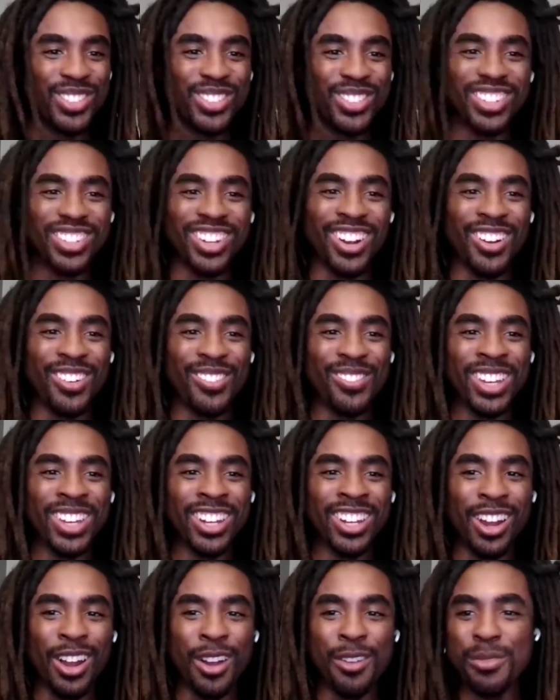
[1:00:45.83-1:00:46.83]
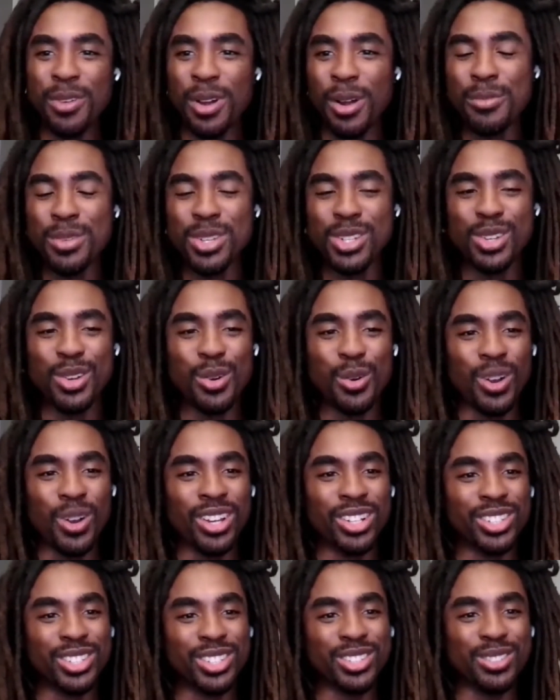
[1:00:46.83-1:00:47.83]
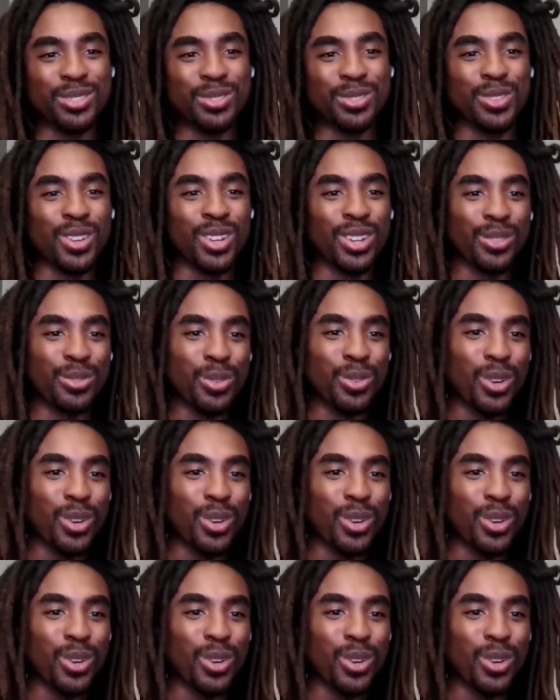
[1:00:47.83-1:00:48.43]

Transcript: juice it out, man. I'm in no rush for